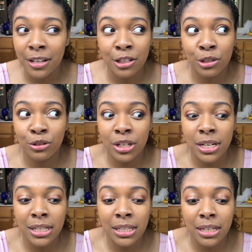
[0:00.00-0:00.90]
So
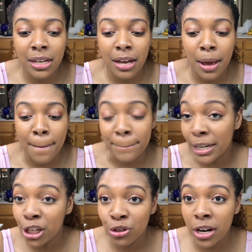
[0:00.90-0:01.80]
just be
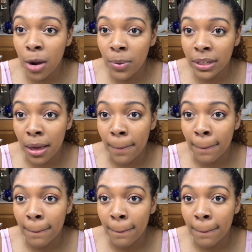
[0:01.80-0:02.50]
straight up with them.